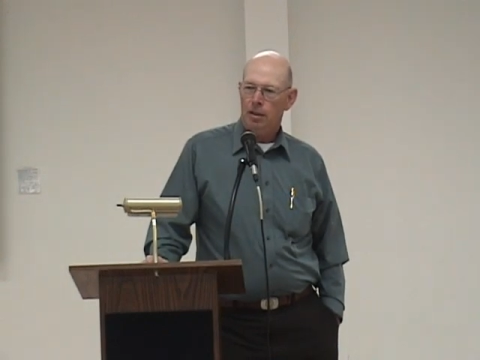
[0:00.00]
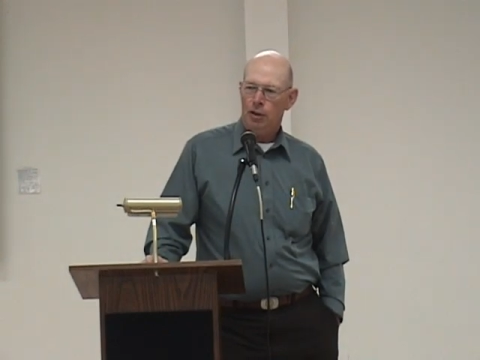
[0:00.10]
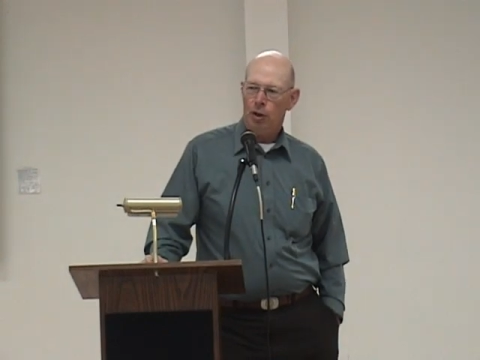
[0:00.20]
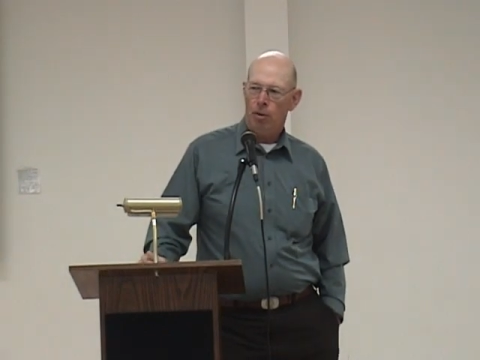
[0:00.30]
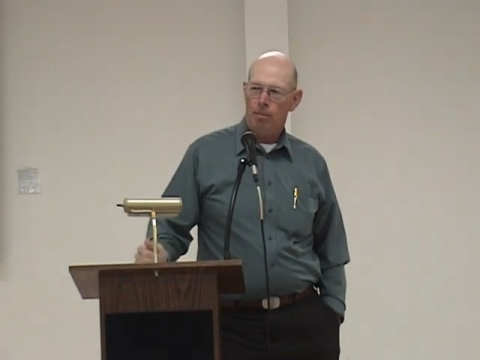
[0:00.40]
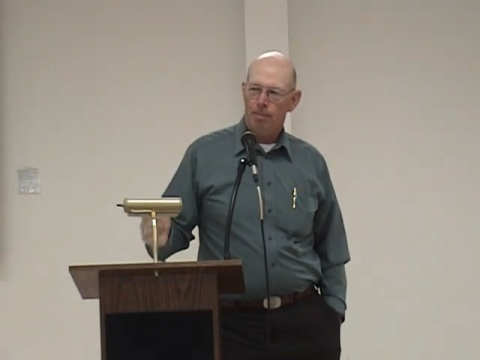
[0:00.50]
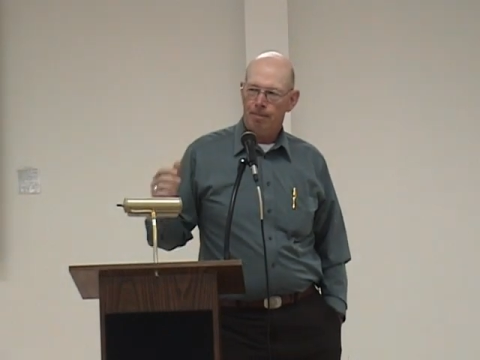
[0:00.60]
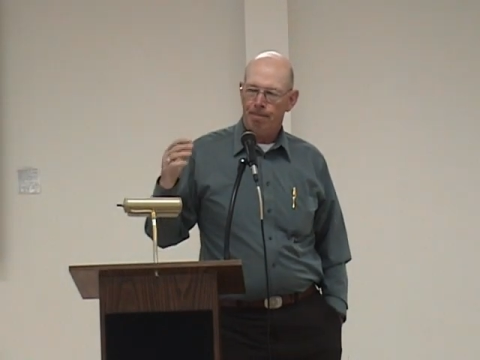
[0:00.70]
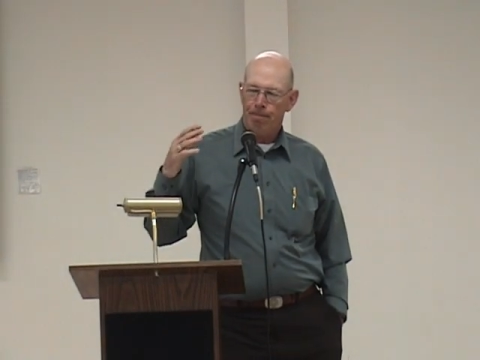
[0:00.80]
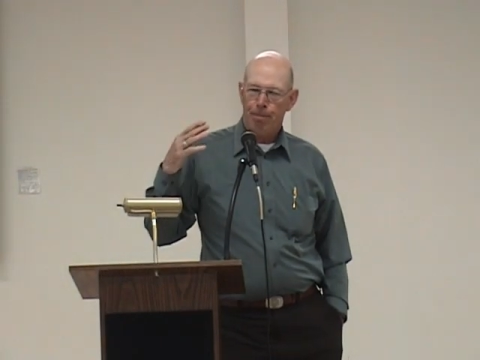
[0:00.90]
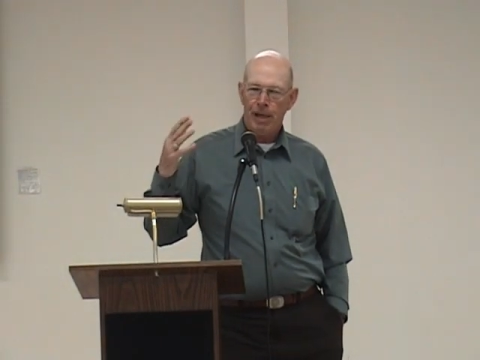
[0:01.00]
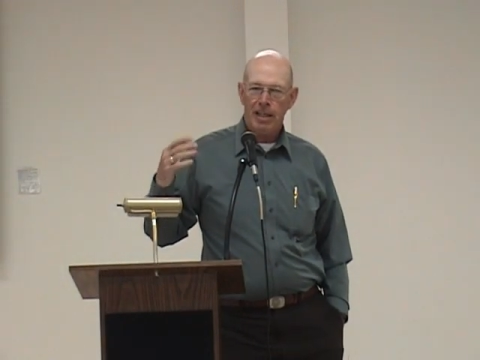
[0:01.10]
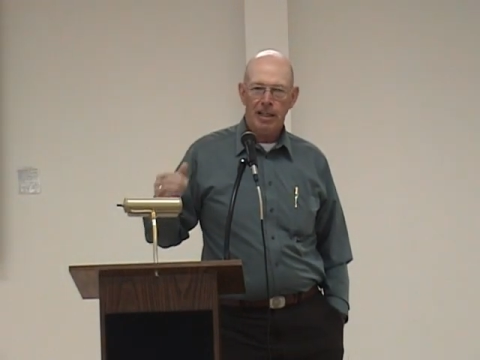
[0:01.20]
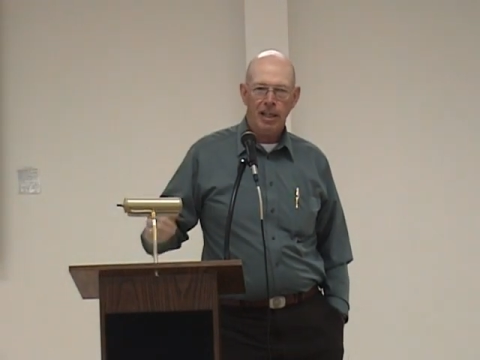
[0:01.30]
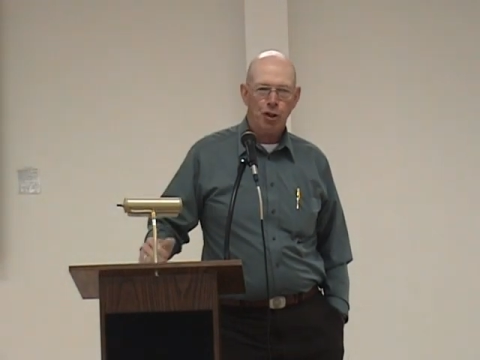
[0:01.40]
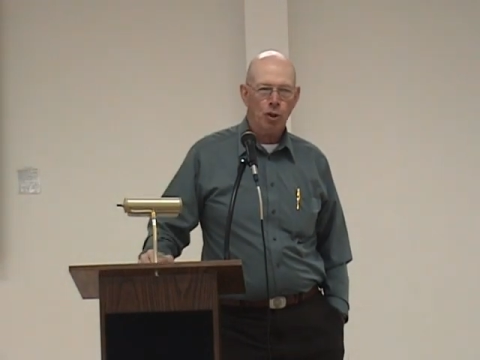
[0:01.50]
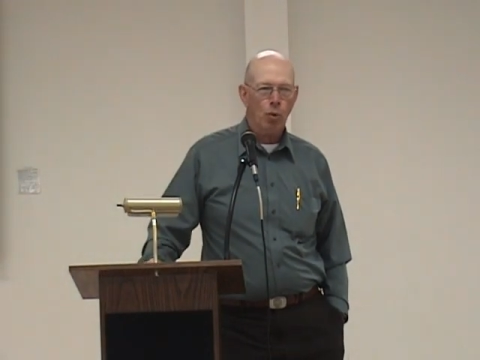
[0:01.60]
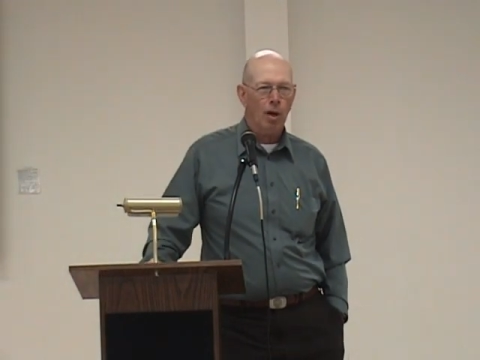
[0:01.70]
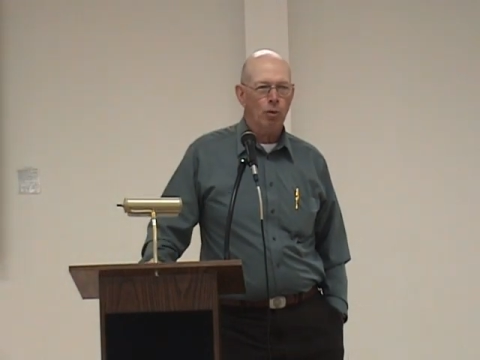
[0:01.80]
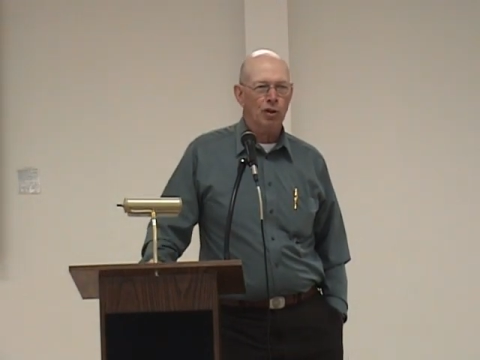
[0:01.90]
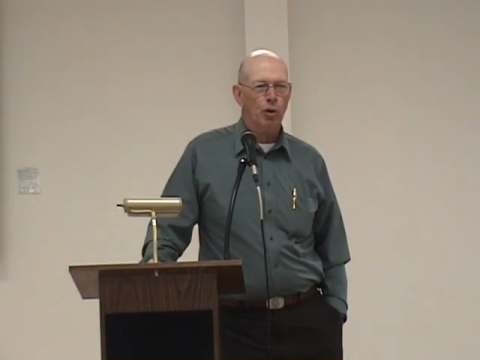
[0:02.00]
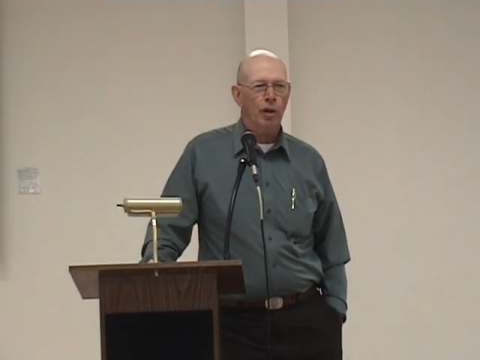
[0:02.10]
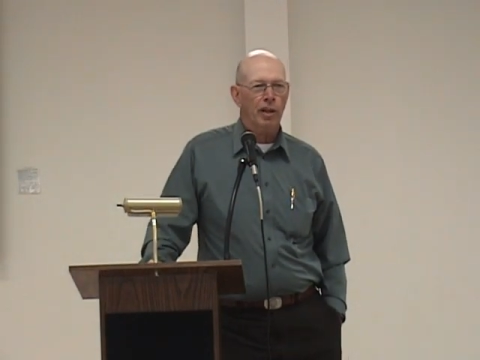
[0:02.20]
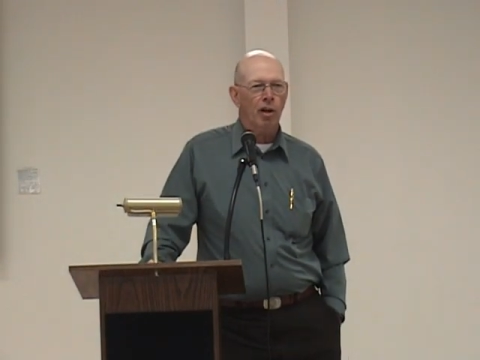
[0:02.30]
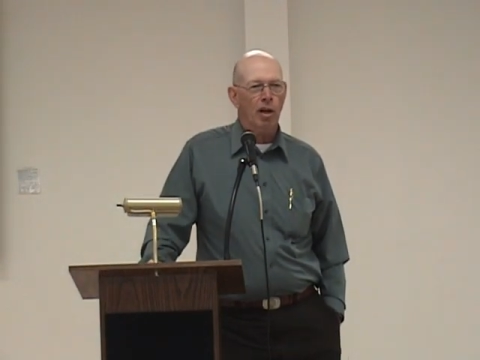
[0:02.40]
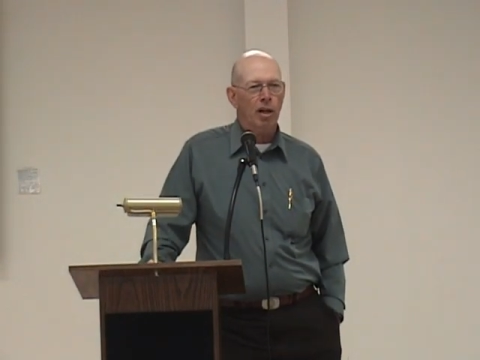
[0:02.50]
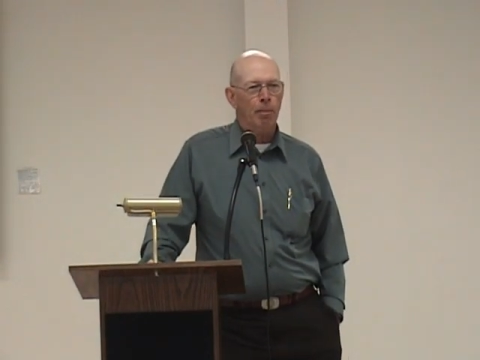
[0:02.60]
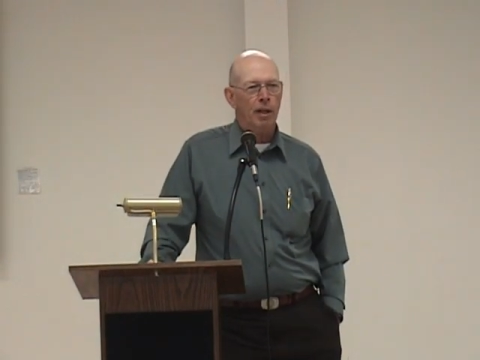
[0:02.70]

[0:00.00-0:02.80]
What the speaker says: paid attention to what was going on,